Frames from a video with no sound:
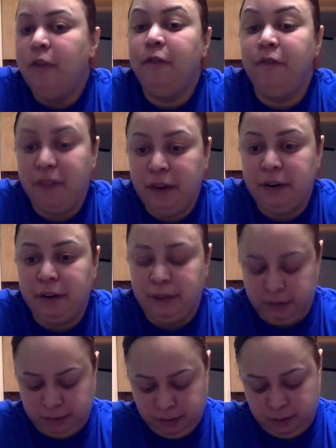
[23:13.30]

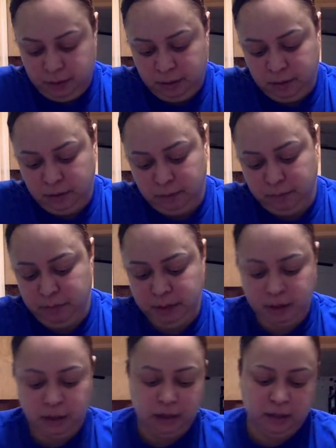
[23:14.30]
Very.
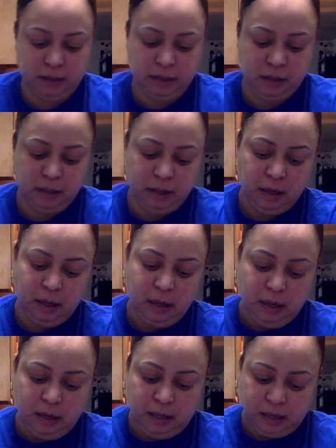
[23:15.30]
Because
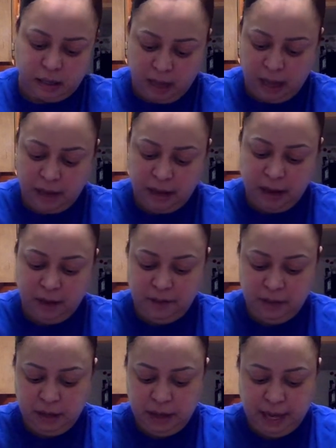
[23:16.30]

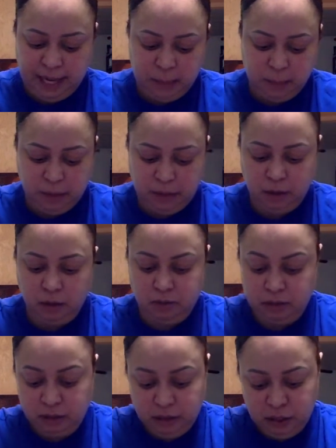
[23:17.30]
skydiving has been a
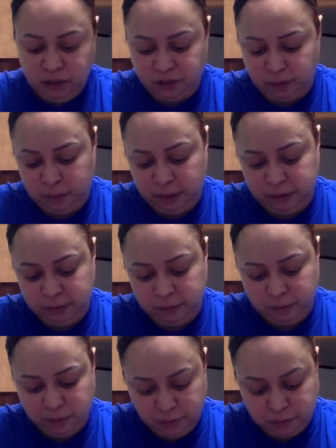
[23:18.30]
release for me
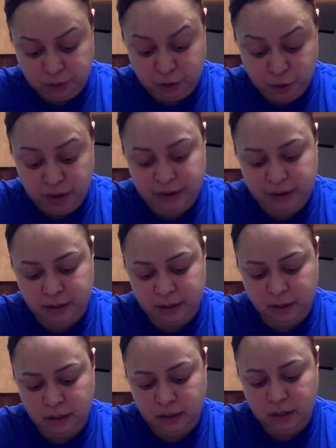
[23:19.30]
for
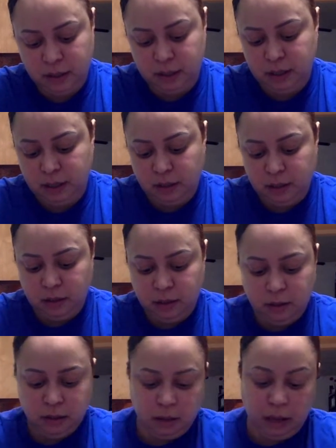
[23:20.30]
stress.
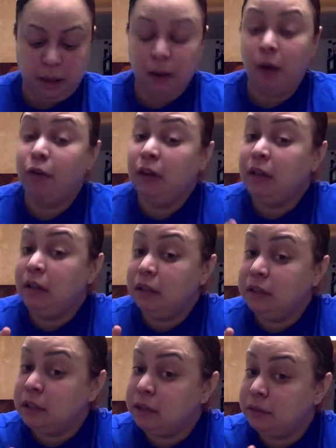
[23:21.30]
I only done
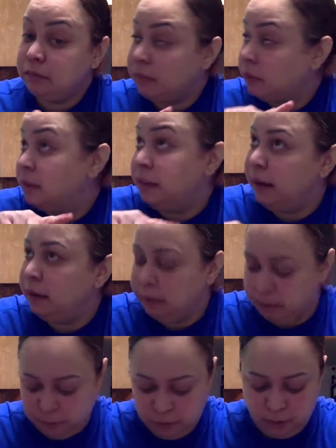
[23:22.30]
a
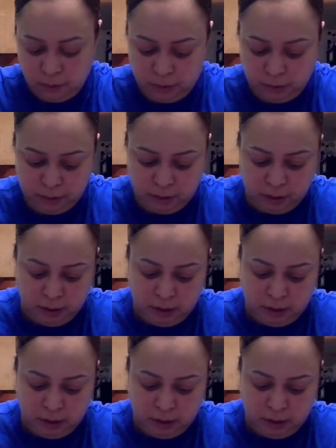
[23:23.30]
tandem so far.